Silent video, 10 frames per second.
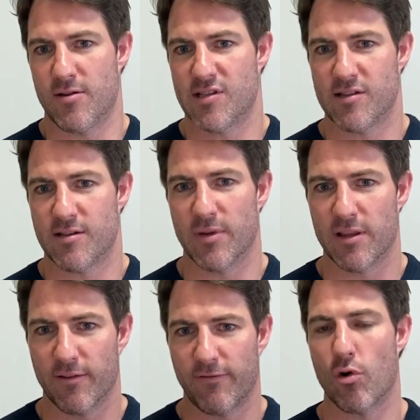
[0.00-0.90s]
system and
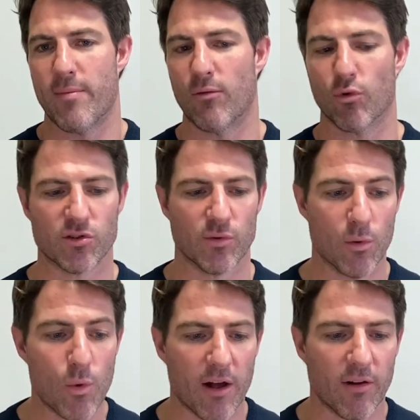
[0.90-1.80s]
the format works really
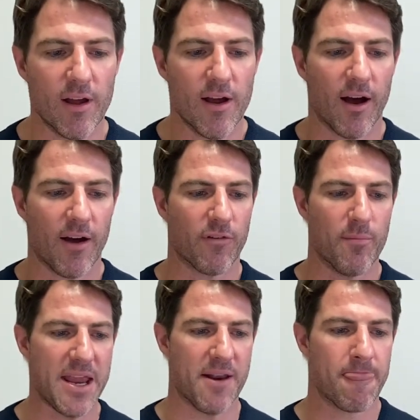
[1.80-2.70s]
well for
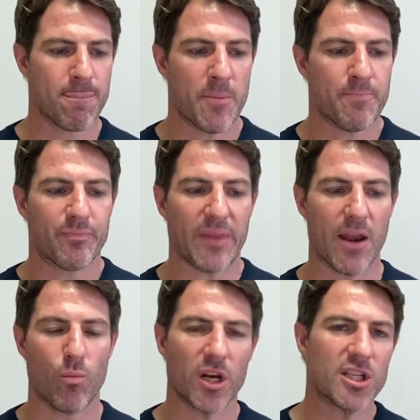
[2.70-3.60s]
me.
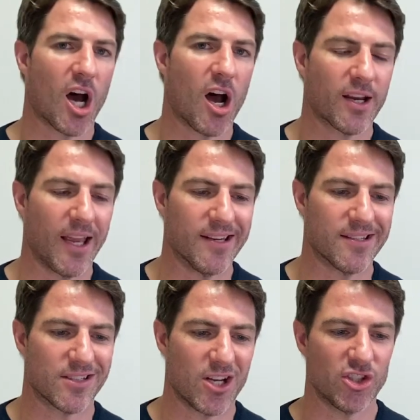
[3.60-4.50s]
And one talk and
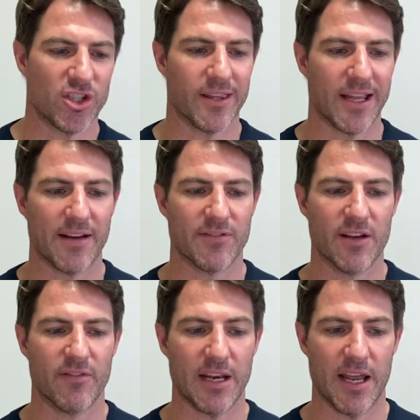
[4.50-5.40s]
discussion that I've
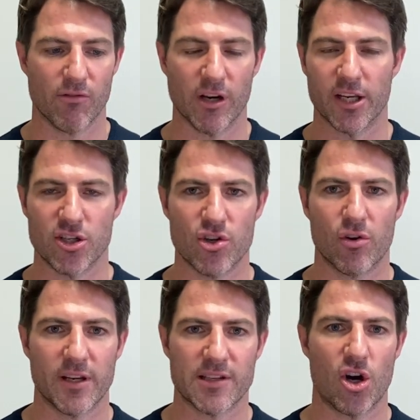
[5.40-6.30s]
given and really
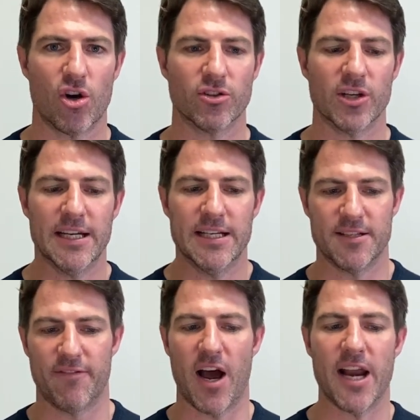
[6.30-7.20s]
enjoy is called
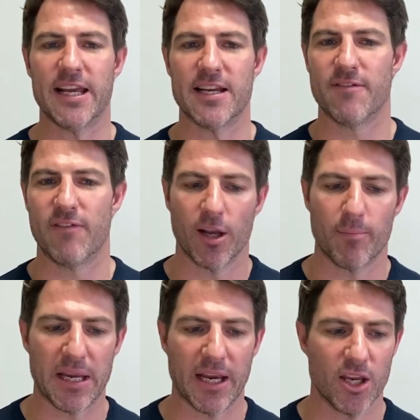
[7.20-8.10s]
Defining and
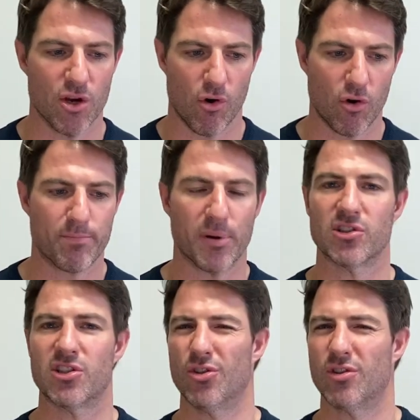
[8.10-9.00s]
Developing Your Own
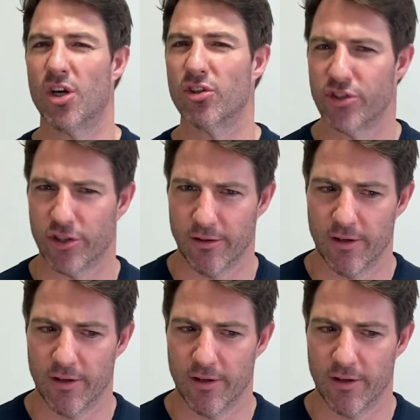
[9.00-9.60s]
Personal Culture.